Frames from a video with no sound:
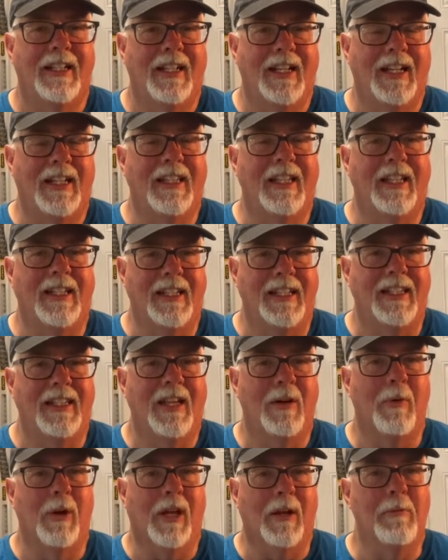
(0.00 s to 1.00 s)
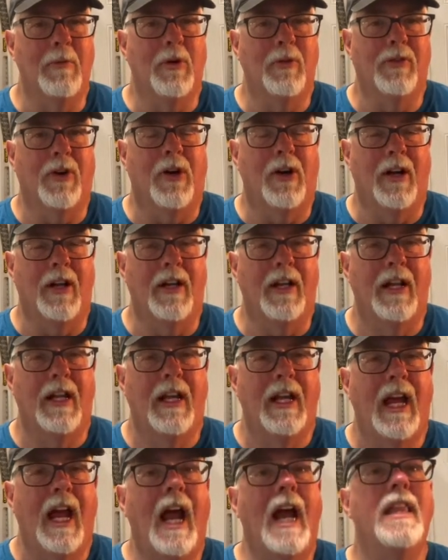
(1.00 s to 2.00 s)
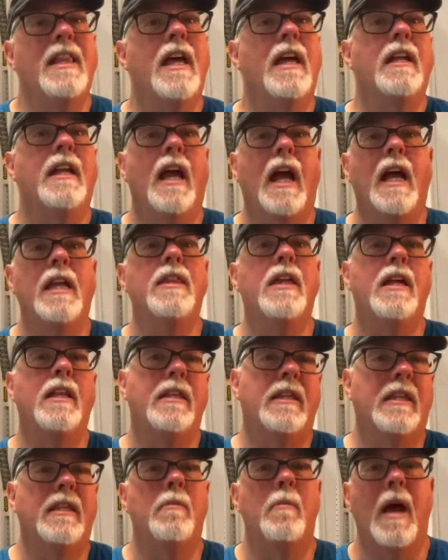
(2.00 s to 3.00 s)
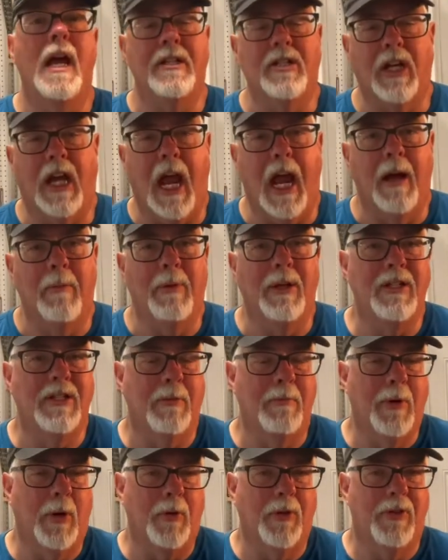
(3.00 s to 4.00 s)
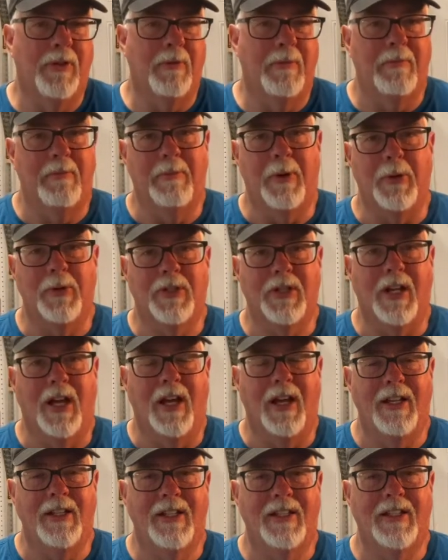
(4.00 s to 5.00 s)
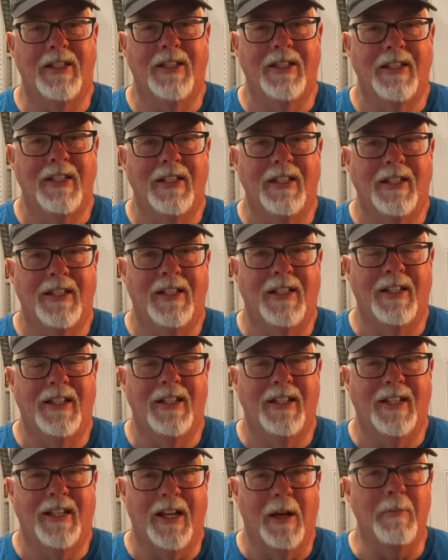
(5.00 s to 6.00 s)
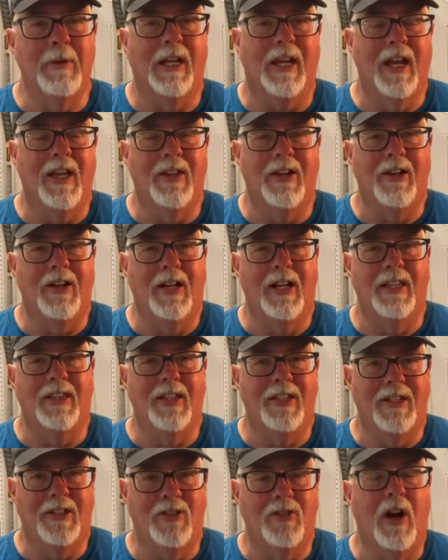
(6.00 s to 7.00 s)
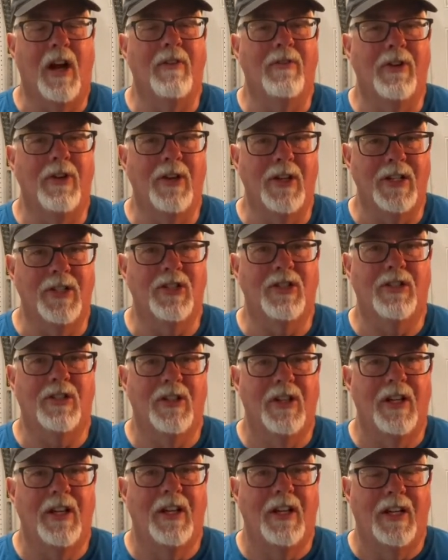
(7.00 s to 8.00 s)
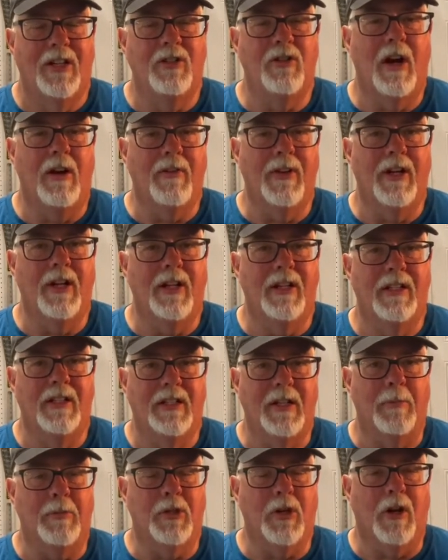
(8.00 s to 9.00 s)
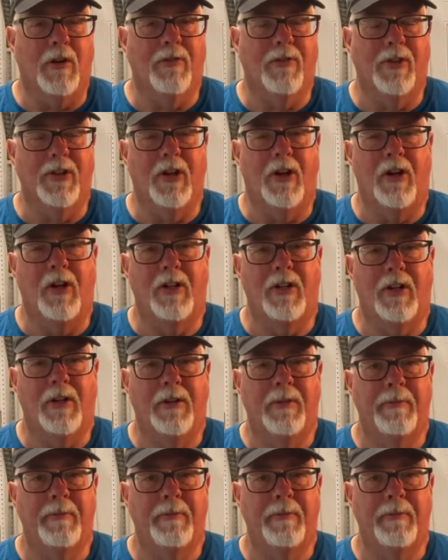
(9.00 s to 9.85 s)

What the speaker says: then we can move on. And then the magic happens on both sides. Come together, and the driver is driving a dump truck for the hauler.